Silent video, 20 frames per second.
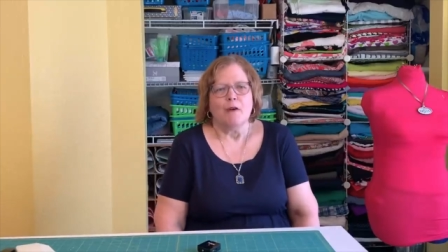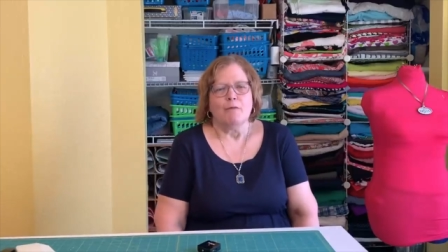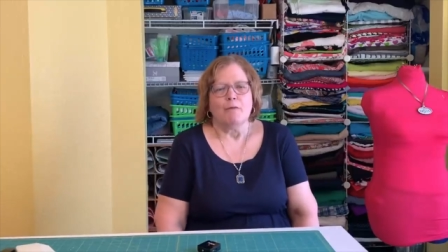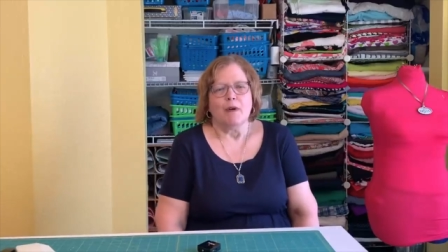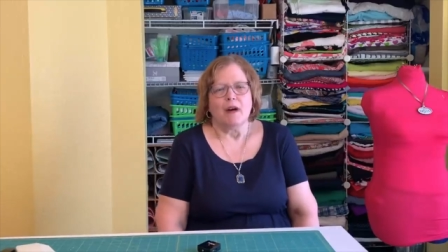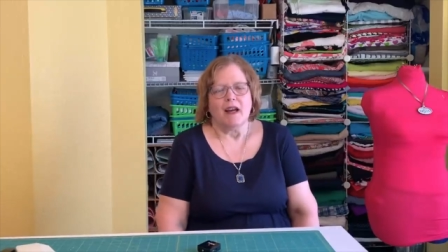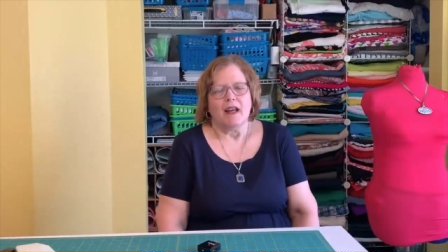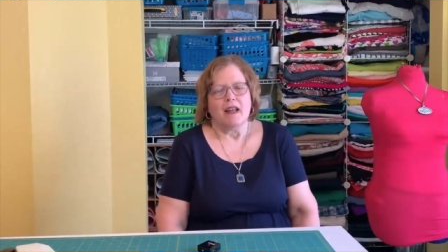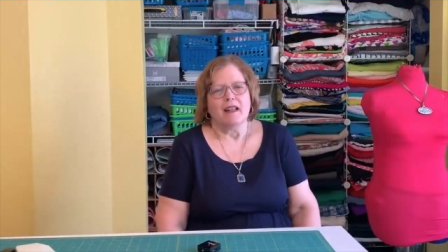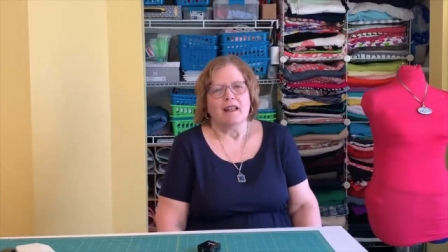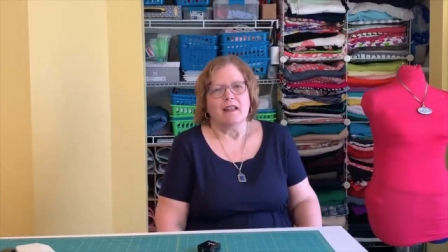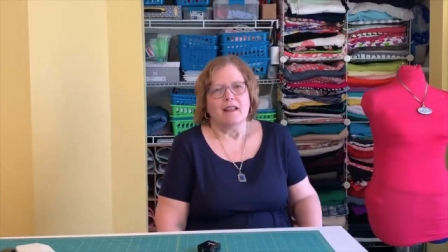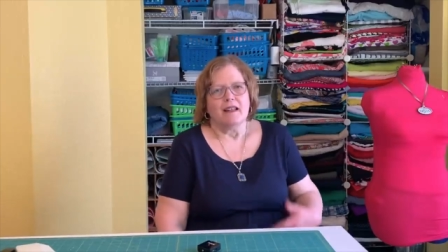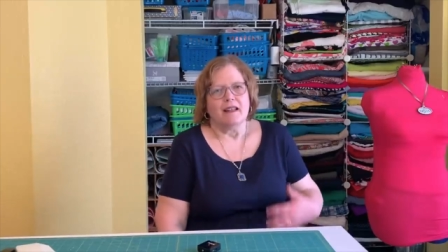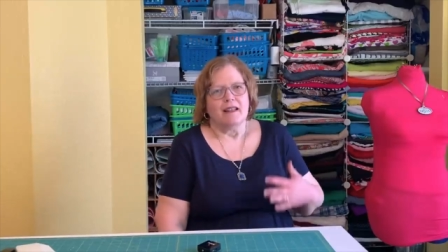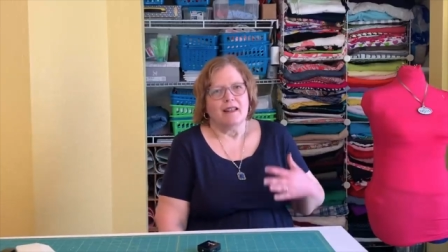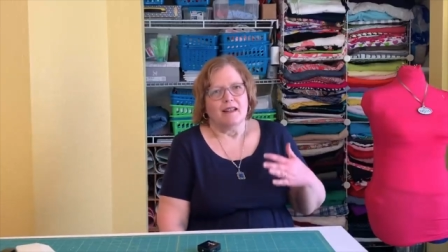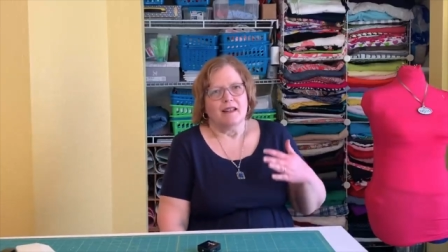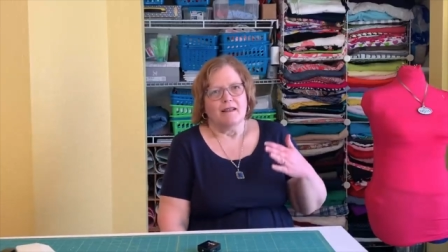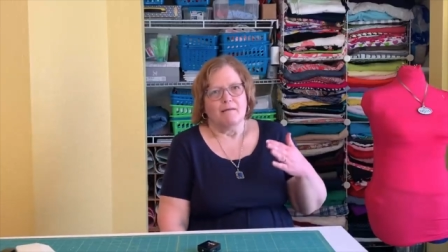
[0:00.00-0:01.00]
but
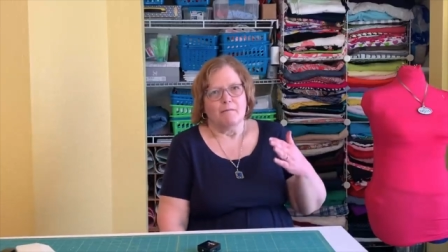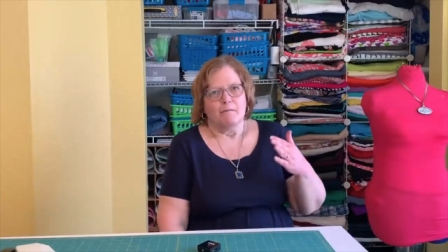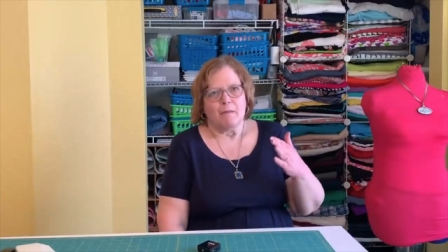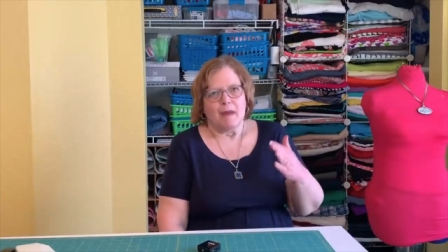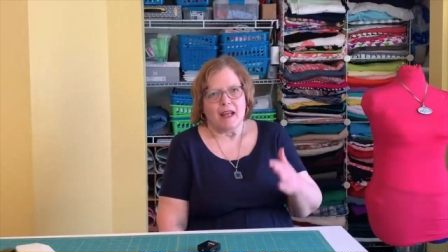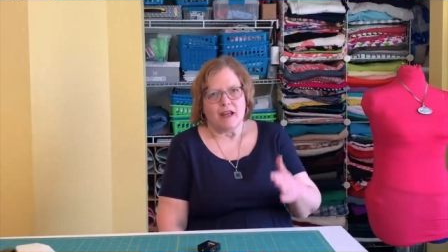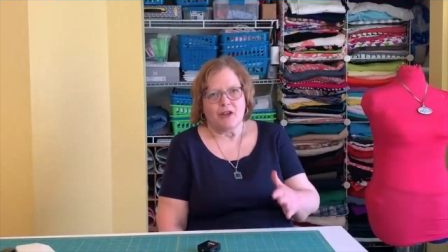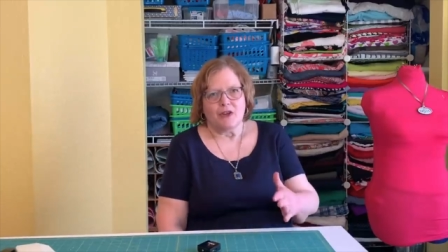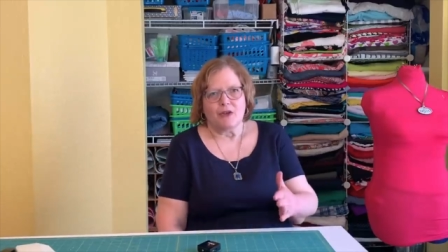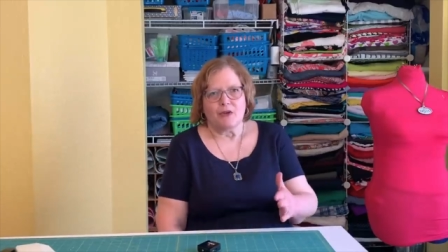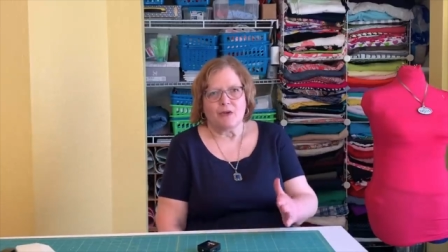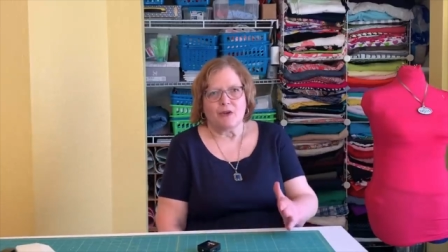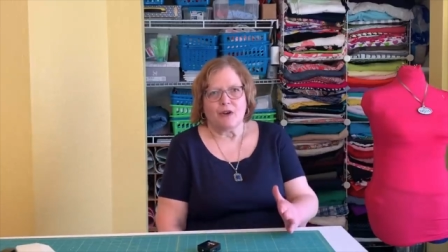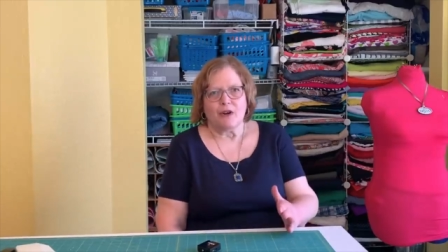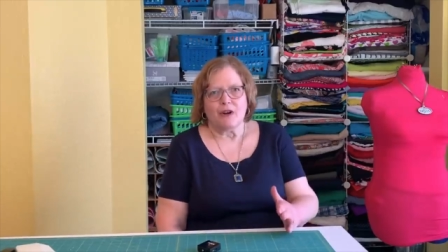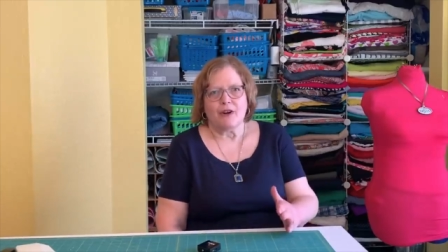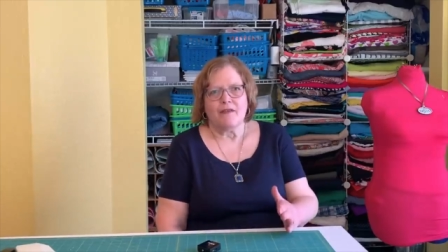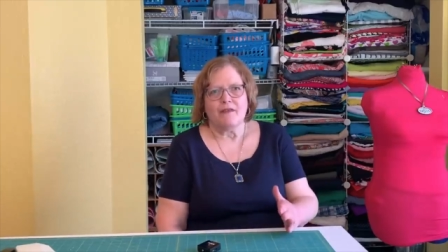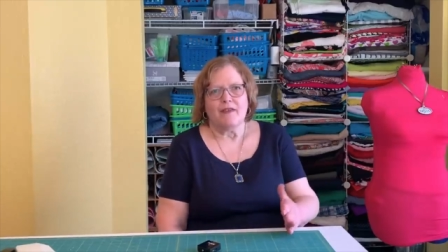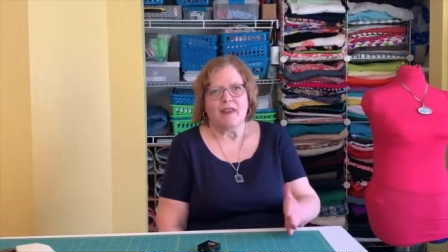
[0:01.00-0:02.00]
make
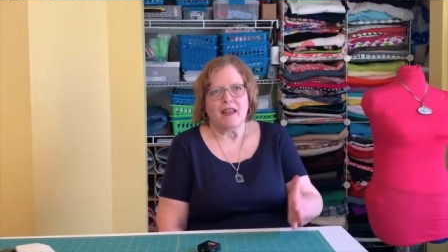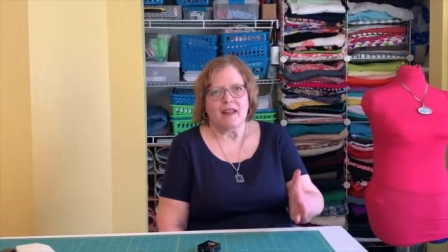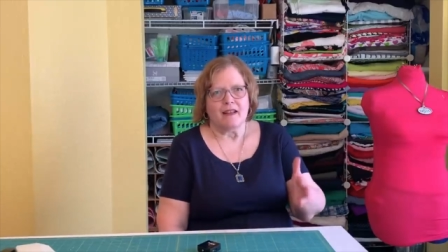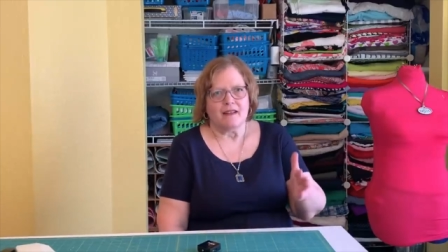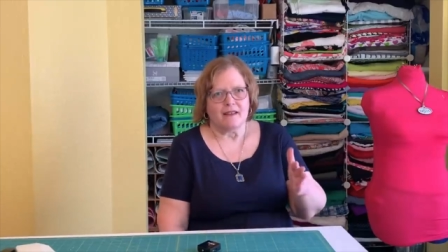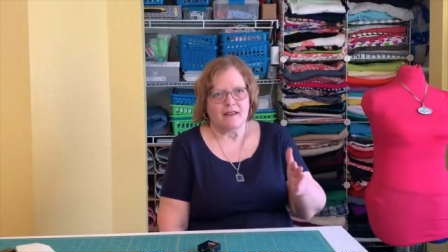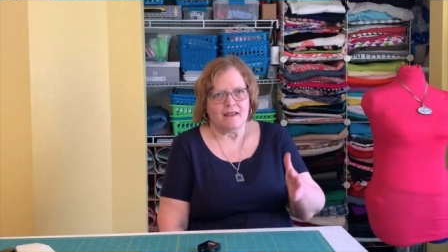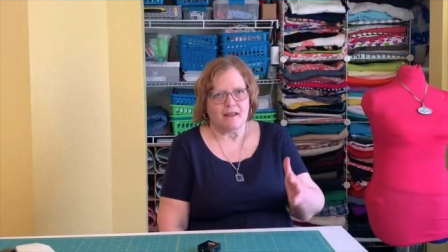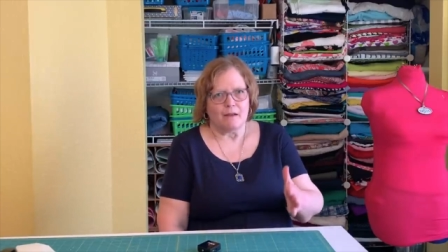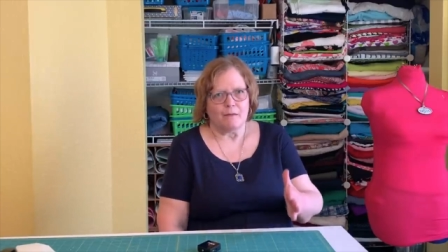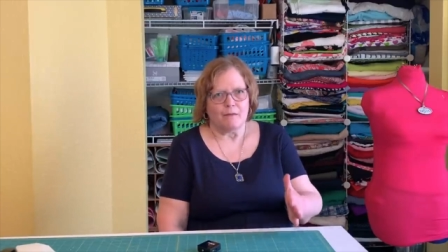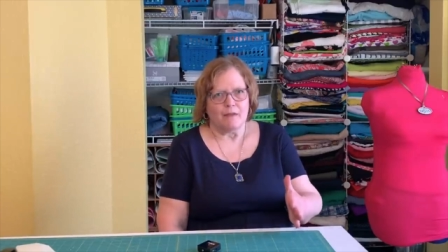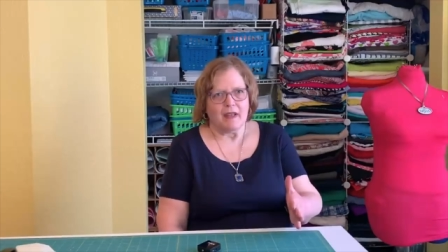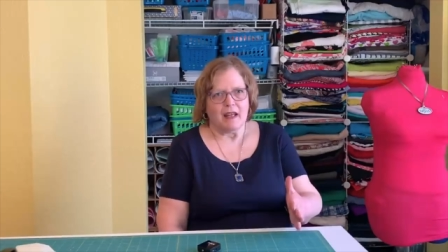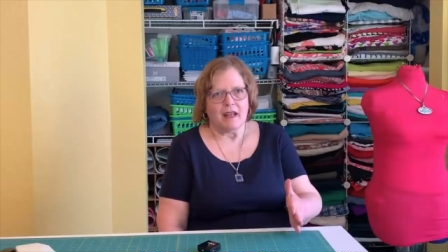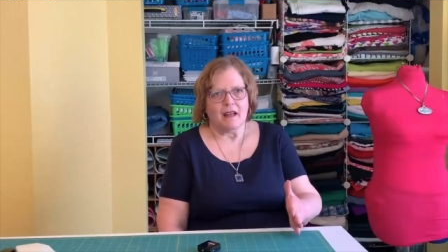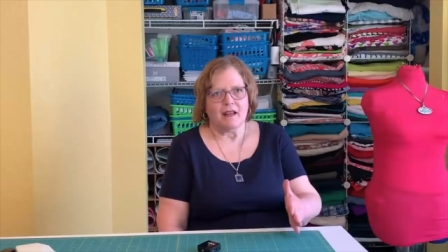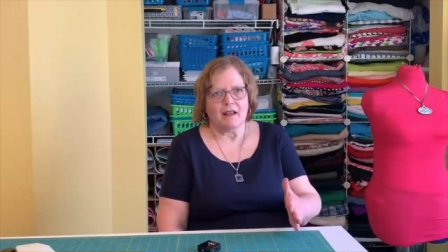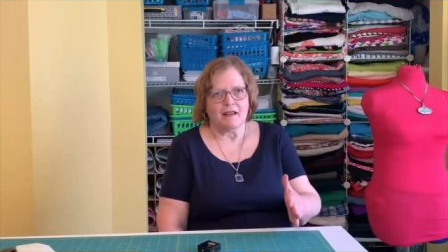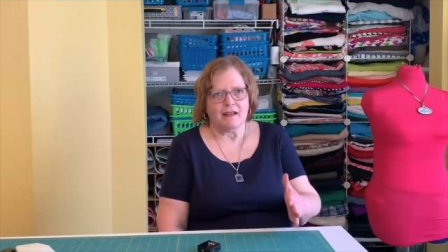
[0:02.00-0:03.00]
sure that it's
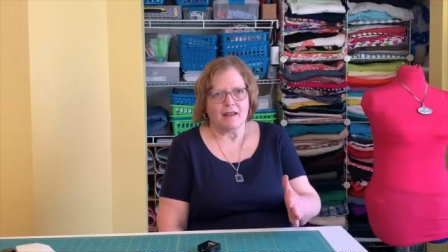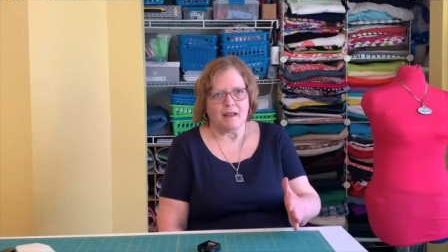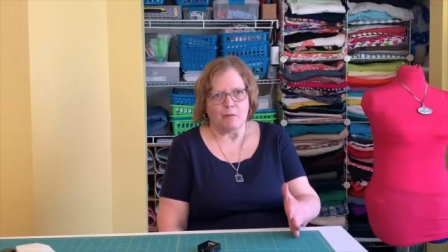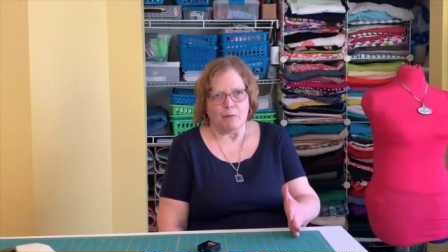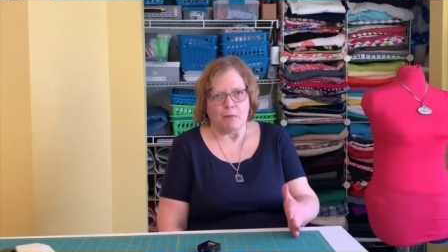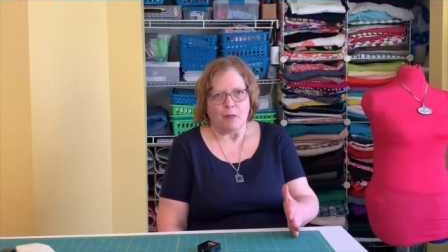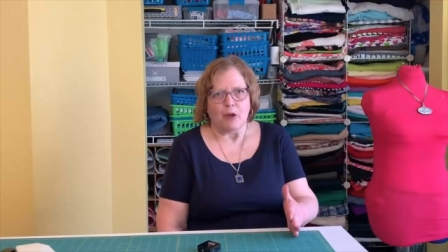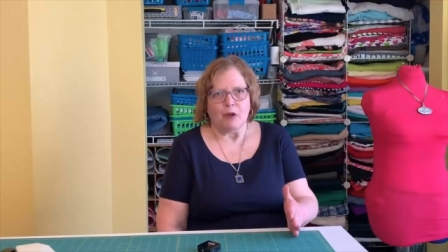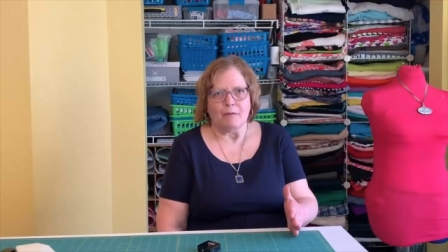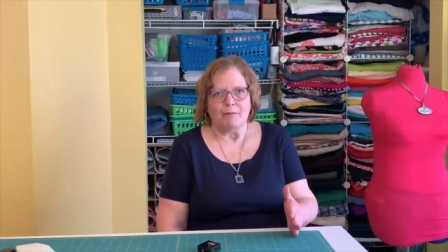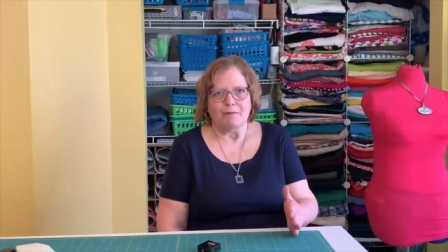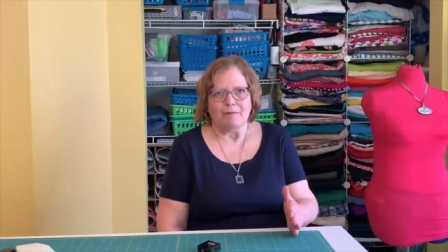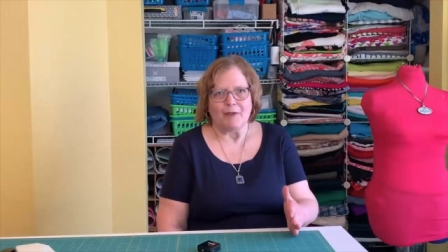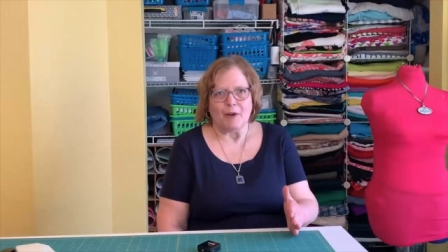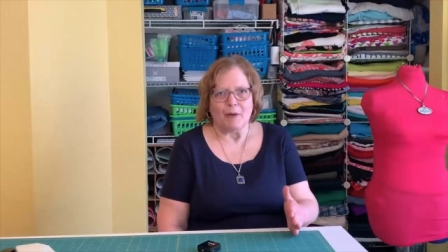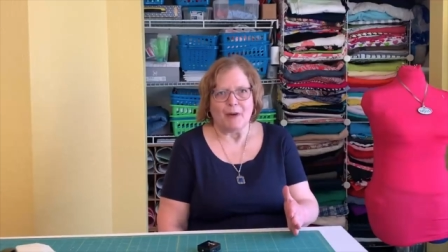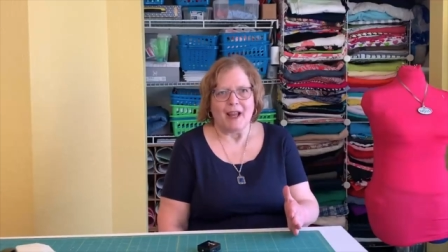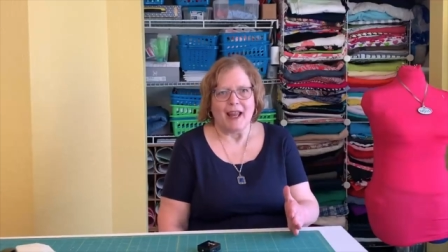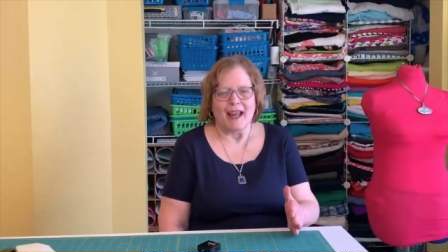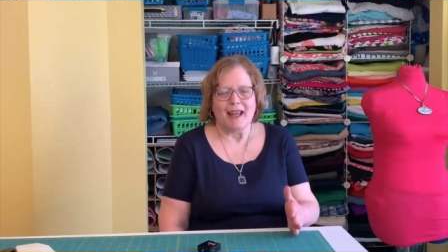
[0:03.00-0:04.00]
something simple,
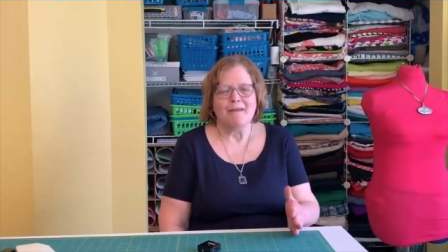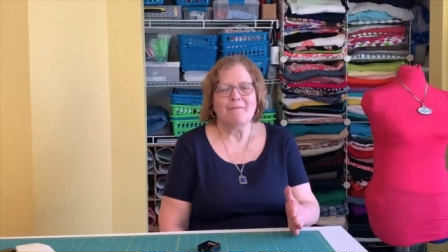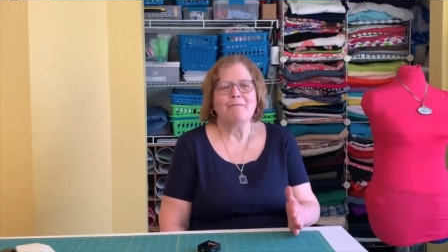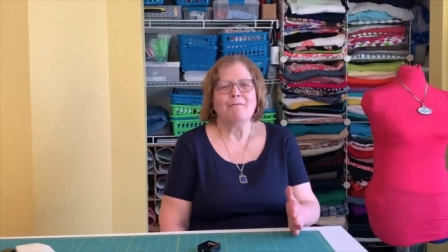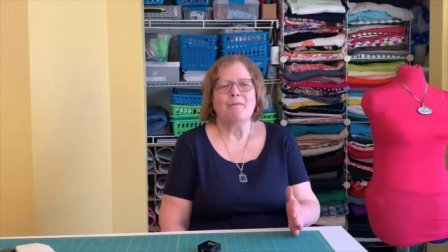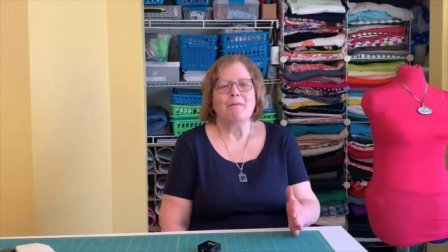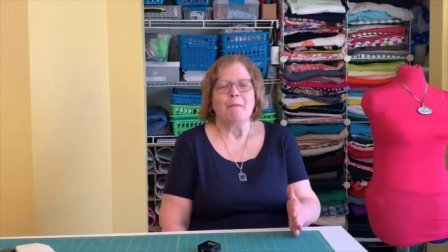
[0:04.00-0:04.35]
okay?